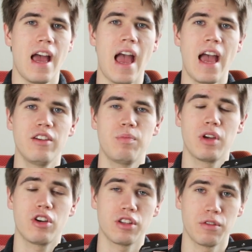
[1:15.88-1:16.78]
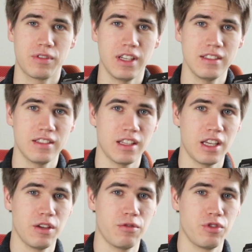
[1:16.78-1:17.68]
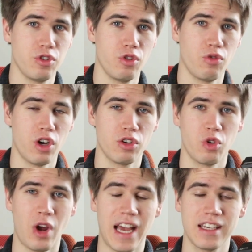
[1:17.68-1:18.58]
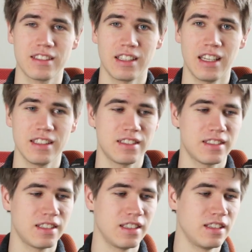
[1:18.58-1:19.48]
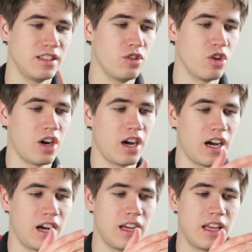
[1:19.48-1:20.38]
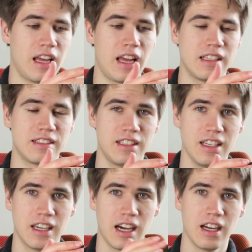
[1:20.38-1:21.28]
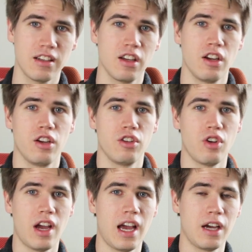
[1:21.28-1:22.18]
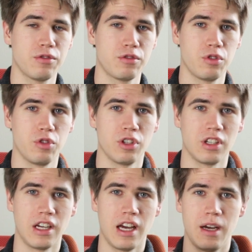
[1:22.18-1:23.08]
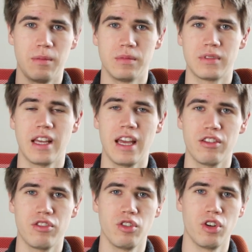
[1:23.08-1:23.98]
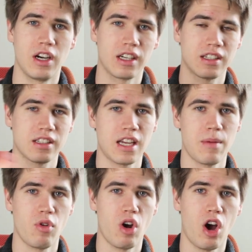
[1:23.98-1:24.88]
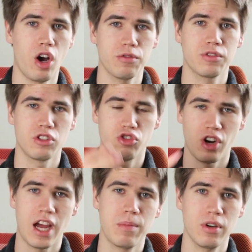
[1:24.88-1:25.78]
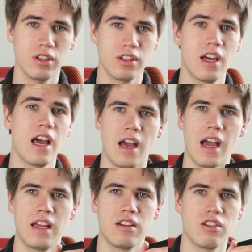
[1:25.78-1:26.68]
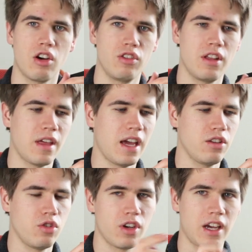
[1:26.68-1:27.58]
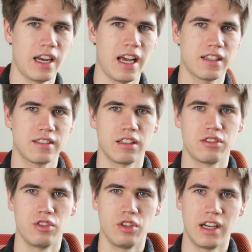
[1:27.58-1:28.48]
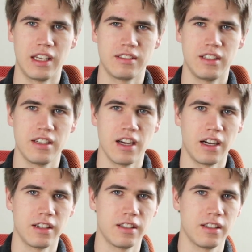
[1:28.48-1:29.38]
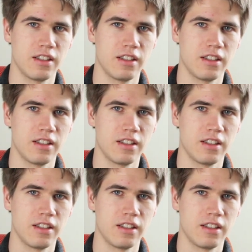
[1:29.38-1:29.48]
And because of this, if you want to access your SD card, you have to take your camera off the tripod and only then you can access your SD card.